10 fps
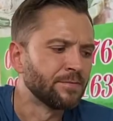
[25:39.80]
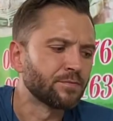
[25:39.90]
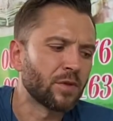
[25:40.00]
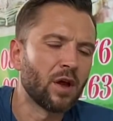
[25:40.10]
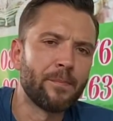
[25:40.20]

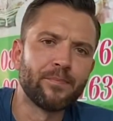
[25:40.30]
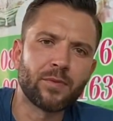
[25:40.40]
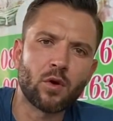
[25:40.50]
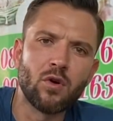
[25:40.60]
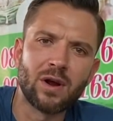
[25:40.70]
The
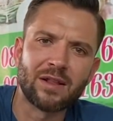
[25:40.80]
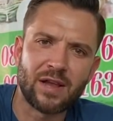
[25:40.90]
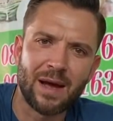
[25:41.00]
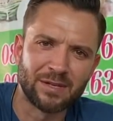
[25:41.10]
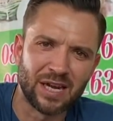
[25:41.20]

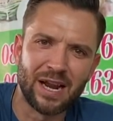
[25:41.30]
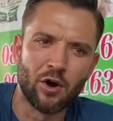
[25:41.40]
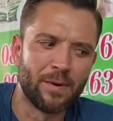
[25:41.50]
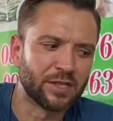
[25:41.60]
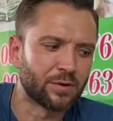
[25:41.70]
KOONG is a little
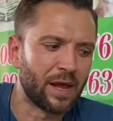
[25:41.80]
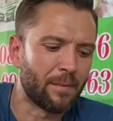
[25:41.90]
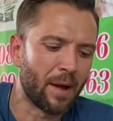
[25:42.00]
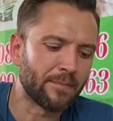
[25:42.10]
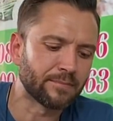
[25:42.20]
bit sweet,
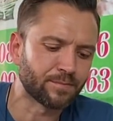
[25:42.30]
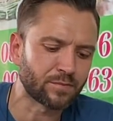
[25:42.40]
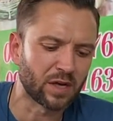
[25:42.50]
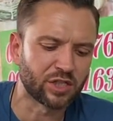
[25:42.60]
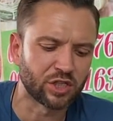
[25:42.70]
but
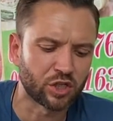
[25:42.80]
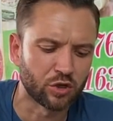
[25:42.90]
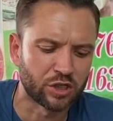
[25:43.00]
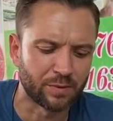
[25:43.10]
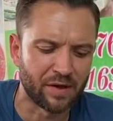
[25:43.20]
this is
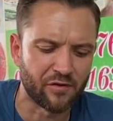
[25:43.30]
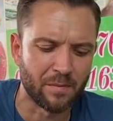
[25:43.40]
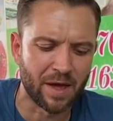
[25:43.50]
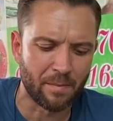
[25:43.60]
too sweet for me.